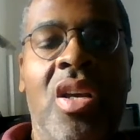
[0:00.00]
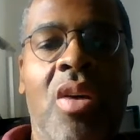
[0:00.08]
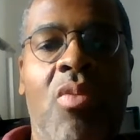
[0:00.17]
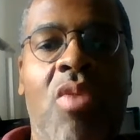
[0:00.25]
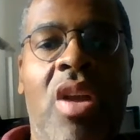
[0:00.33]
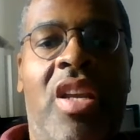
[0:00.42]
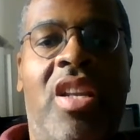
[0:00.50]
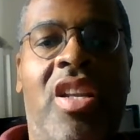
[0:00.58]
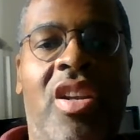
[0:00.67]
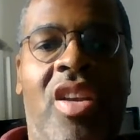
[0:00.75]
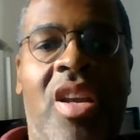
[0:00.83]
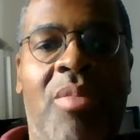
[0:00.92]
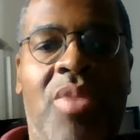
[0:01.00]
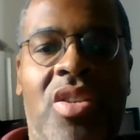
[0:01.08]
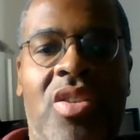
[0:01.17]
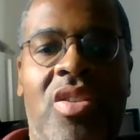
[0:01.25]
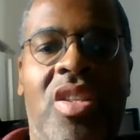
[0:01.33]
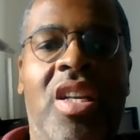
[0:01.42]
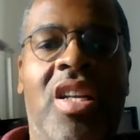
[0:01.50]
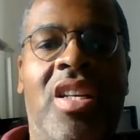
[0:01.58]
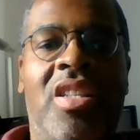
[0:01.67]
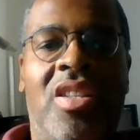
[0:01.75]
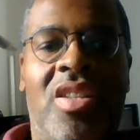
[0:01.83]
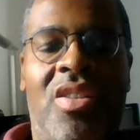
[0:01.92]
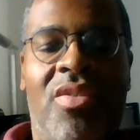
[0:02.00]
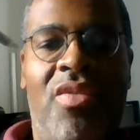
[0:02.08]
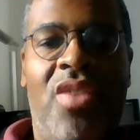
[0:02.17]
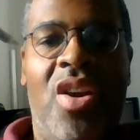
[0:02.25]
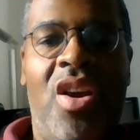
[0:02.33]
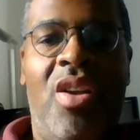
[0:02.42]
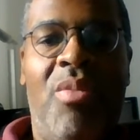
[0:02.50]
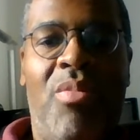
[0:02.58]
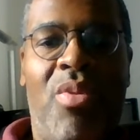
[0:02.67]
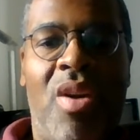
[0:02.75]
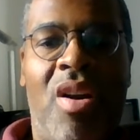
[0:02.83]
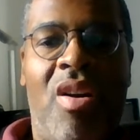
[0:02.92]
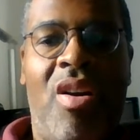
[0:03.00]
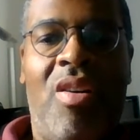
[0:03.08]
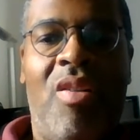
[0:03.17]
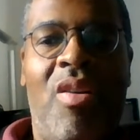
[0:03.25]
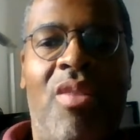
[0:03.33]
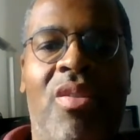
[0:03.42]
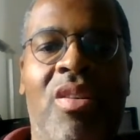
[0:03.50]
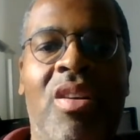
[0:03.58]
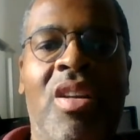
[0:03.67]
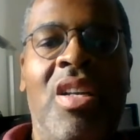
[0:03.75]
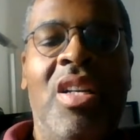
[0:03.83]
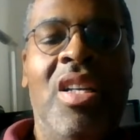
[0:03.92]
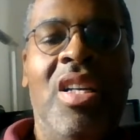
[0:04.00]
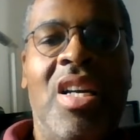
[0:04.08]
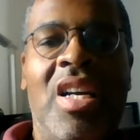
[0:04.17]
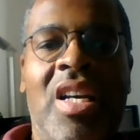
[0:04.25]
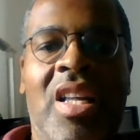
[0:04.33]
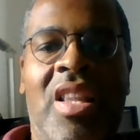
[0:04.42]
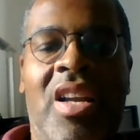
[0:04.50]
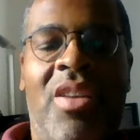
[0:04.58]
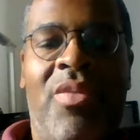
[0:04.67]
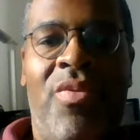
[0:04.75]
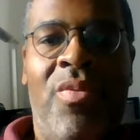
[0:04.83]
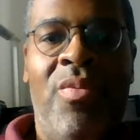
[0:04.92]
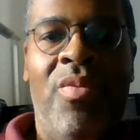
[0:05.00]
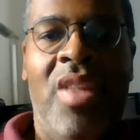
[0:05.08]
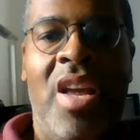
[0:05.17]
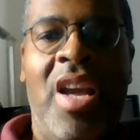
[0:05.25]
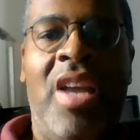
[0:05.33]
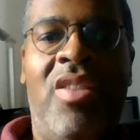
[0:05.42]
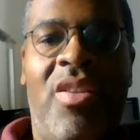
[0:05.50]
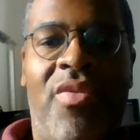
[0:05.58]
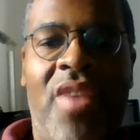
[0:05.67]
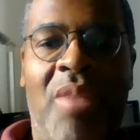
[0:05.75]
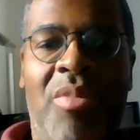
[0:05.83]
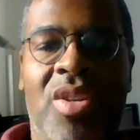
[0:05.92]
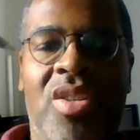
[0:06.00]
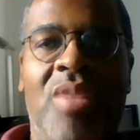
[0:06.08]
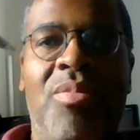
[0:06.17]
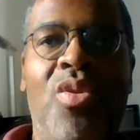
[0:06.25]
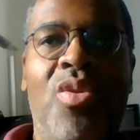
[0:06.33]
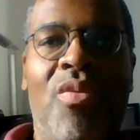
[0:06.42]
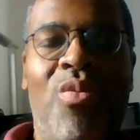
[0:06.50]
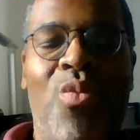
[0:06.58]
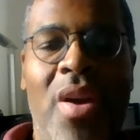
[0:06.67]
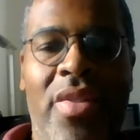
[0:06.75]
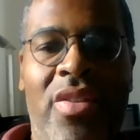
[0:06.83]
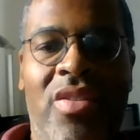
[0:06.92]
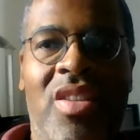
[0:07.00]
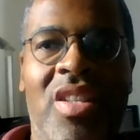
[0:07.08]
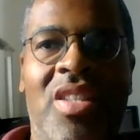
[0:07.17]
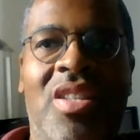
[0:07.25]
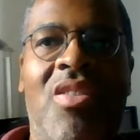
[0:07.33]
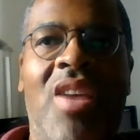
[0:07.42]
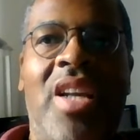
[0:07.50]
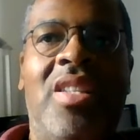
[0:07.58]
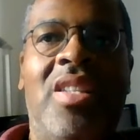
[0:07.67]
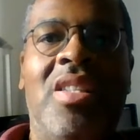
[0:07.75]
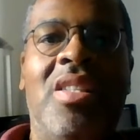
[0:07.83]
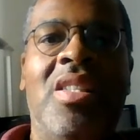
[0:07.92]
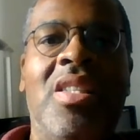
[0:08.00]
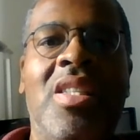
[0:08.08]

Want to continue to keep Sister Tina and Sister Viviana in prayer. However, they and their families seem to have weathered this crisis.